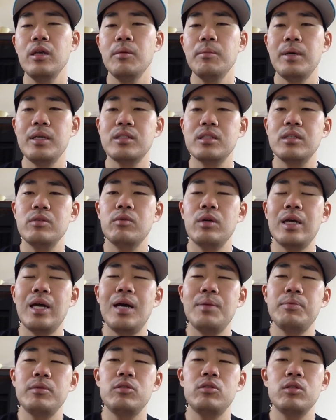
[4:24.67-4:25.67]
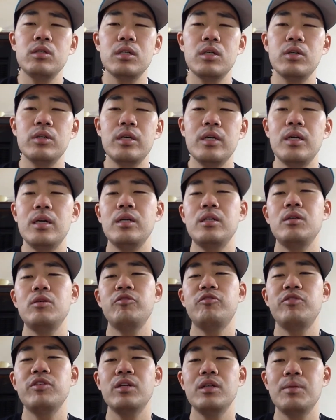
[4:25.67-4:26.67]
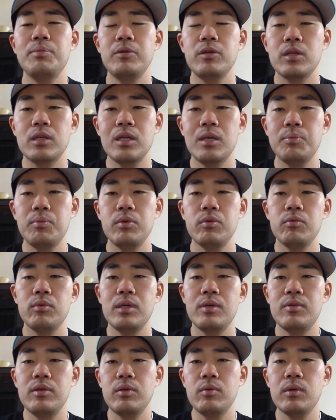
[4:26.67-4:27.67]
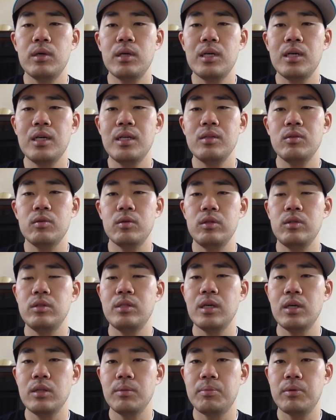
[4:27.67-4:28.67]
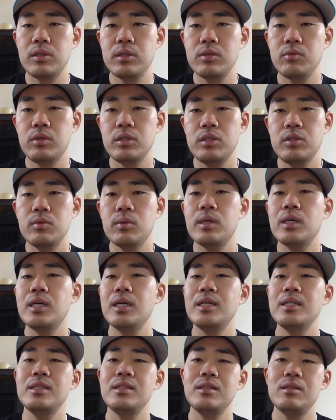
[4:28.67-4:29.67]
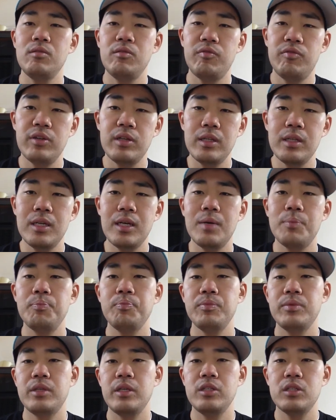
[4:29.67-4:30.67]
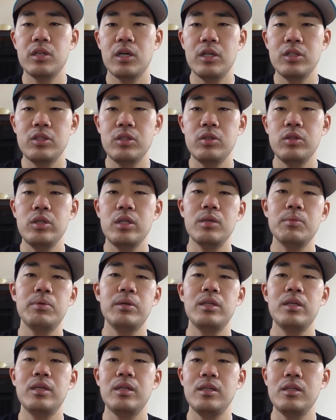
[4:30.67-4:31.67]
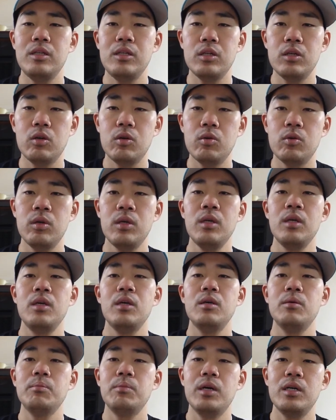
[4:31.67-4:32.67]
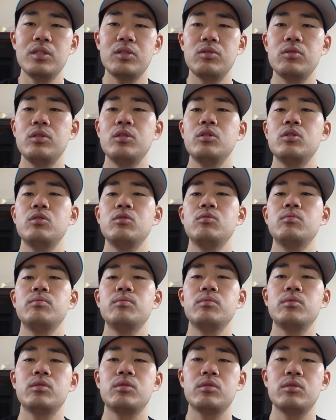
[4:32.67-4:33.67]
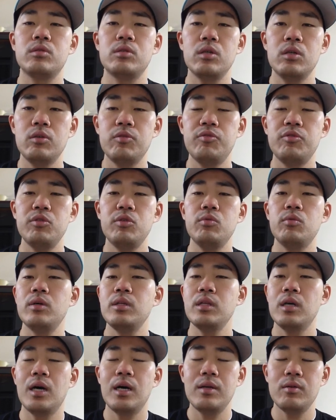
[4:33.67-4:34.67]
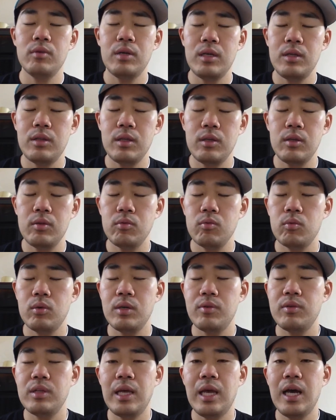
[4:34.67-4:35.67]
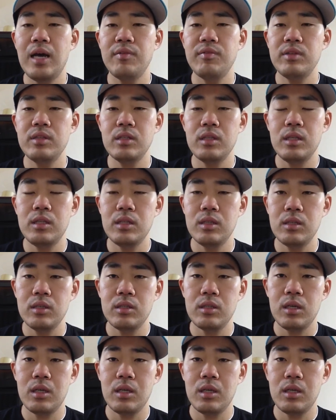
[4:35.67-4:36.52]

basically what happens, you go there, you fill up your cup with whatever you want, or you tell the person what you want, you fill it up, they charge you, you can put in, you know, mushrooms, tofu, whatnot, whatever they have anything they